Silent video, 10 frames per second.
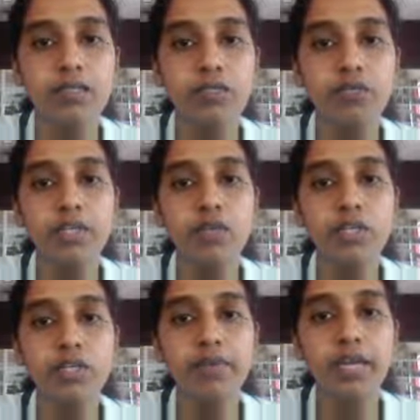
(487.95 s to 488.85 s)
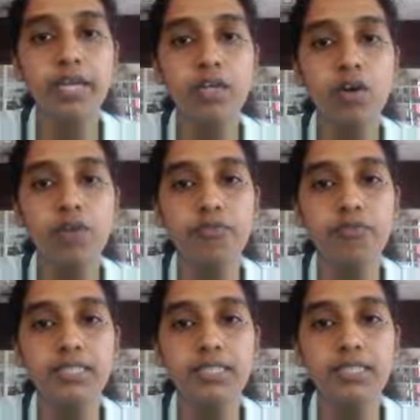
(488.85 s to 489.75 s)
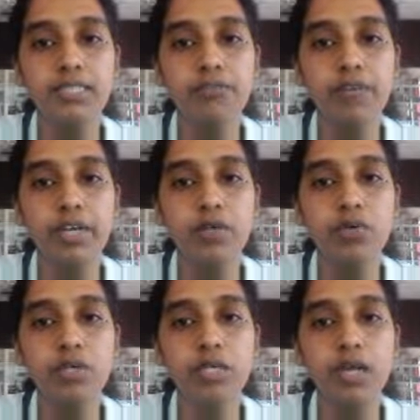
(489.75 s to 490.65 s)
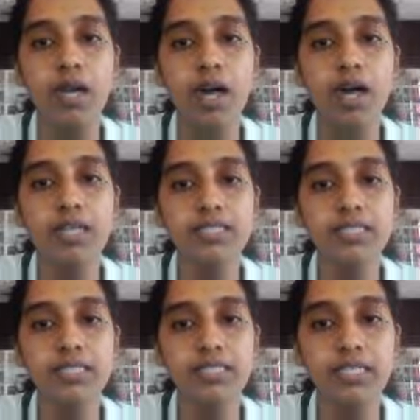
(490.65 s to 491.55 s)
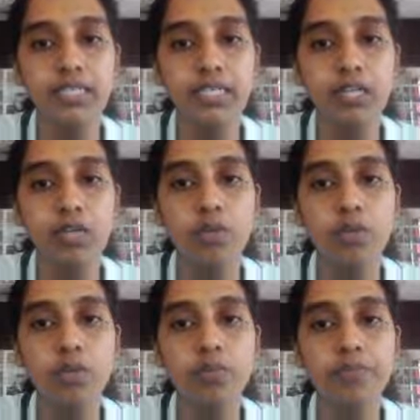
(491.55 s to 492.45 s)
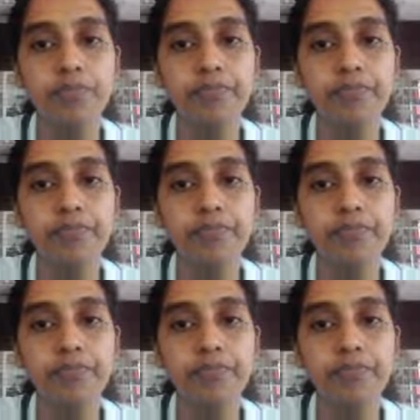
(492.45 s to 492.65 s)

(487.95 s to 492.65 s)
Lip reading: So we know the value of VCC 5 volt, RC is 10 kilo ohm.